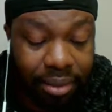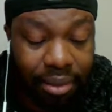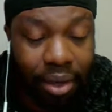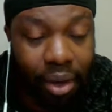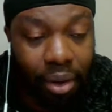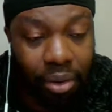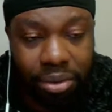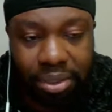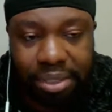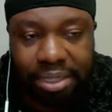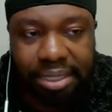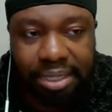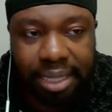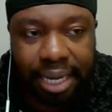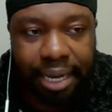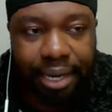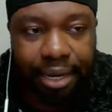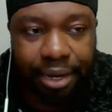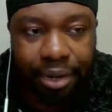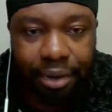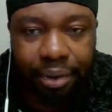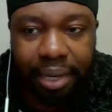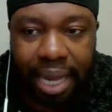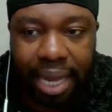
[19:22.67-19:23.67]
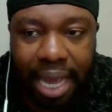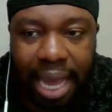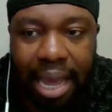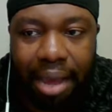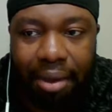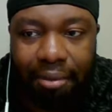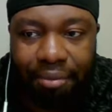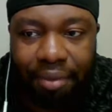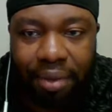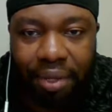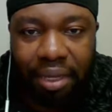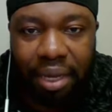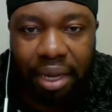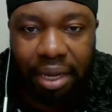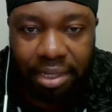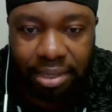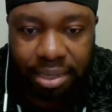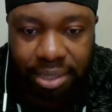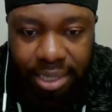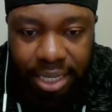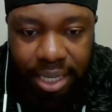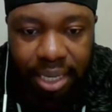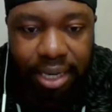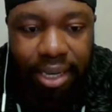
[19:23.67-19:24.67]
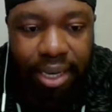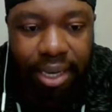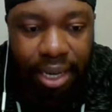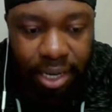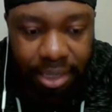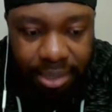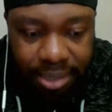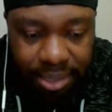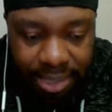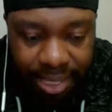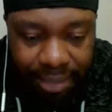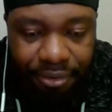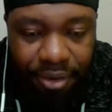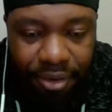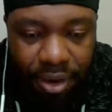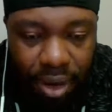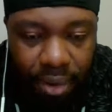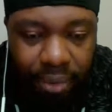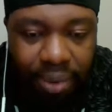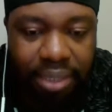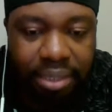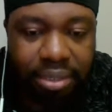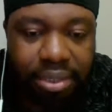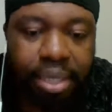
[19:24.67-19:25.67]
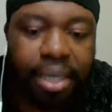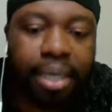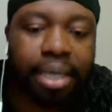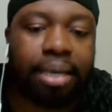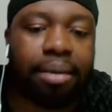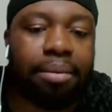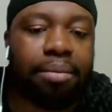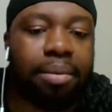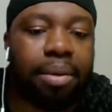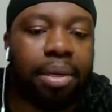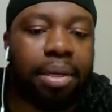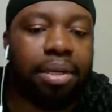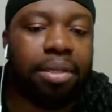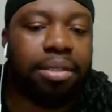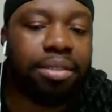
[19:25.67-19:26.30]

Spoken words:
Golden State, you can have a Steph Curry team